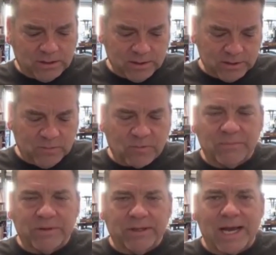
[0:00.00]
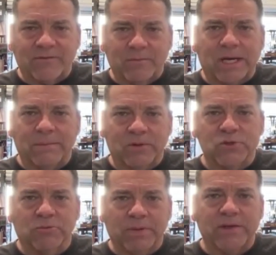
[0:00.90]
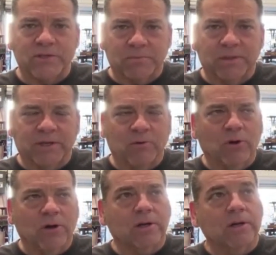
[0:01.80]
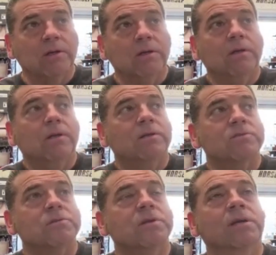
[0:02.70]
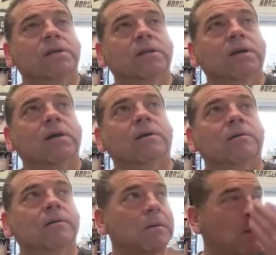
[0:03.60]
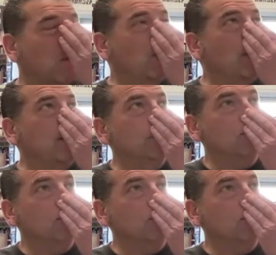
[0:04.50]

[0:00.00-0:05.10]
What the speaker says: you'd probably laugh about them. They're so basic, but they work. And I'll